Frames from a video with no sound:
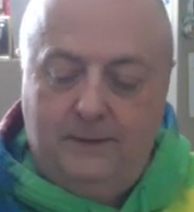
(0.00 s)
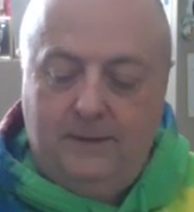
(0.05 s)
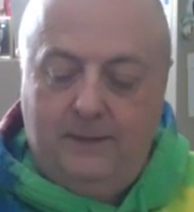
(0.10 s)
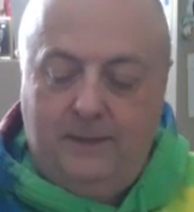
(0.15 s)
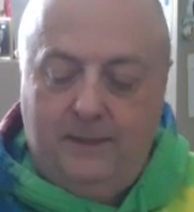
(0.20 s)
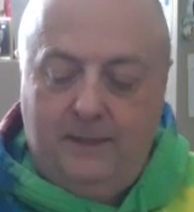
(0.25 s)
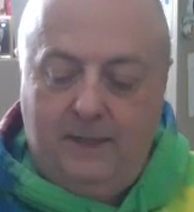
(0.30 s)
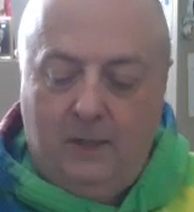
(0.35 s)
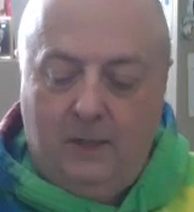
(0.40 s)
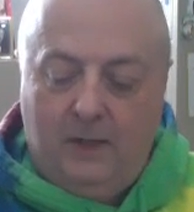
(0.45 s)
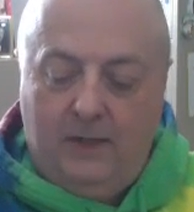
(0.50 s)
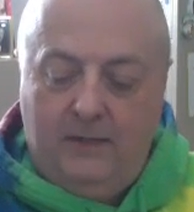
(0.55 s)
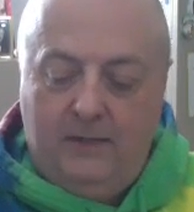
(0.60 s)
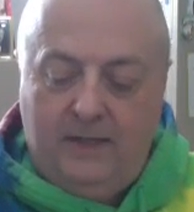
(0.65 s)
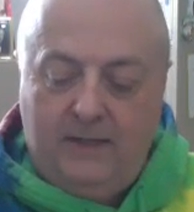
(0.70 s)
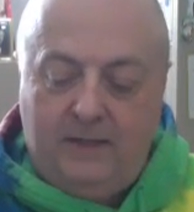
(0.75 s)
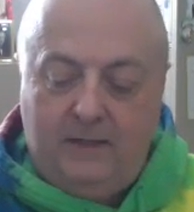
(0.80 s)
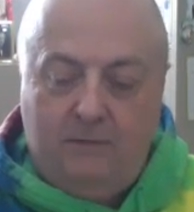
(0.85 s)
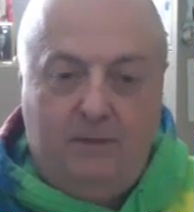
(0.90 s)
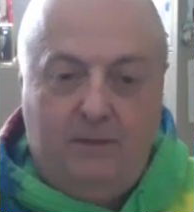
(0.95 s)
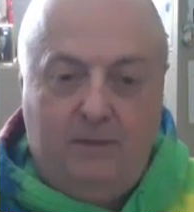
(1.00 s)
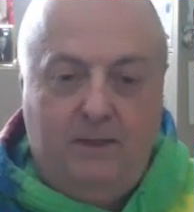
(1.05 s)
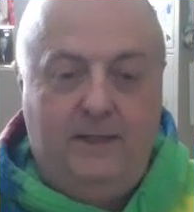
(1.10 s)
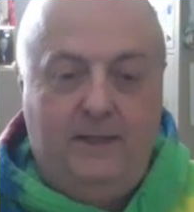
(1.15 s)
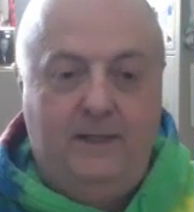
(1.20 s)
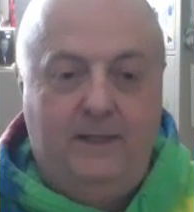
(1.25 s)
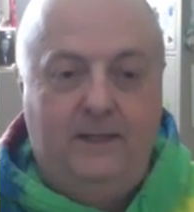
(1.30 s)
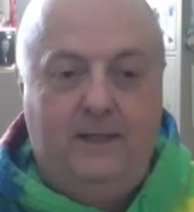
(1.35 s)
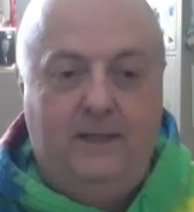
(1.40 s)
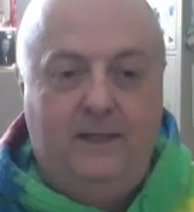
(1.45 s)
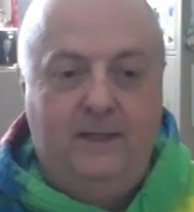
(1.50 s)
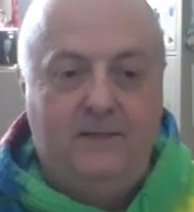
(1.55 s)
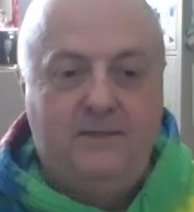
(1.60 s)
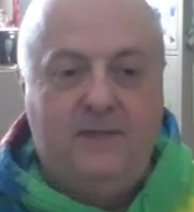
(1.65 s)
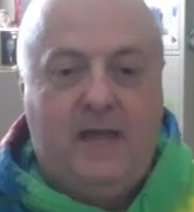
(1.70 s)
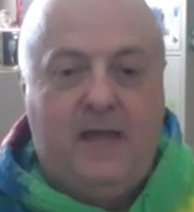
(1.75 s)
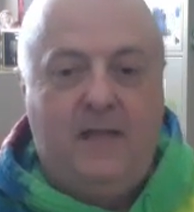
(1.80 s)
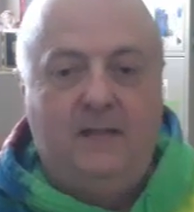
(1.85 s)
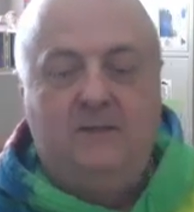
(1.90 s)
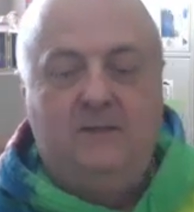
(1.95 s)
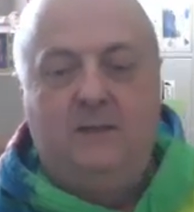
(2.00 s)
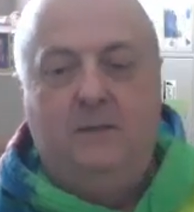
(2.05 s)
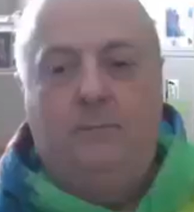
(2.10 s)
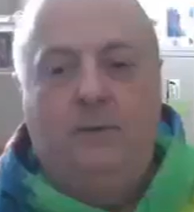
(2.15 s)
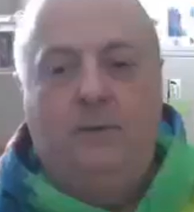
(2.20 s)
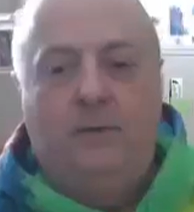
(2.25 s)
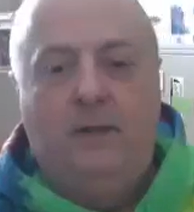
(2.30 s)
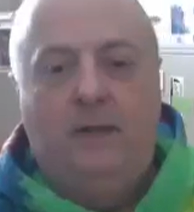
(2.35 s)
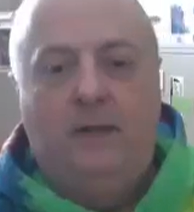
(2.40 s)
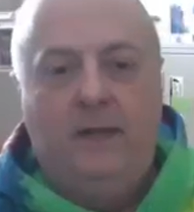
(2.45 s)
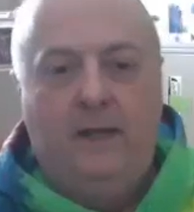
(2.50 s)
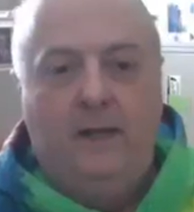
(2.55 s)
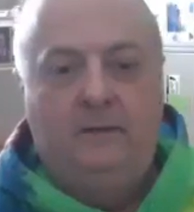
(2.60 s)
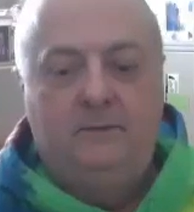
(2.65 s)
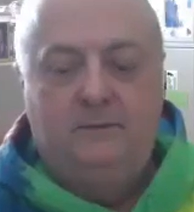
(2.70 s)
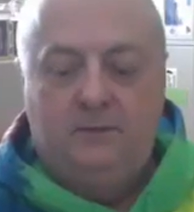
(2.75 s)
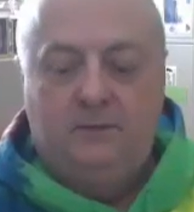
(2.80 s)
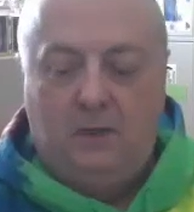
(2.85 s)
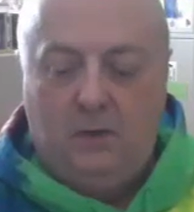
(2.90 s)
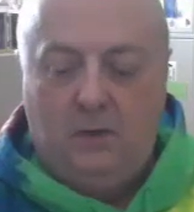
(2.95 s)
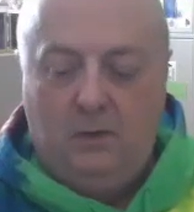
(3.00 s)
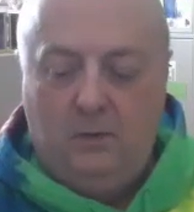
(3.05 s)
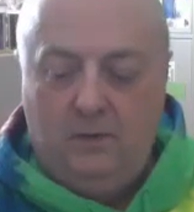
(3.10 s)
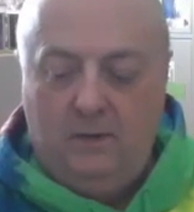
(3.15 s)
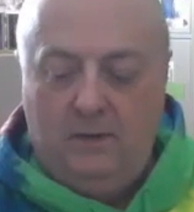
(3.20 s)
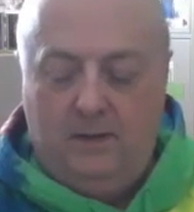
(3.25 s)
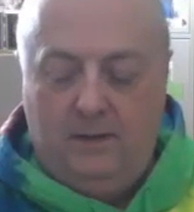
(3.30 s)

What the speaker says: You know, I think it really is that simple. And so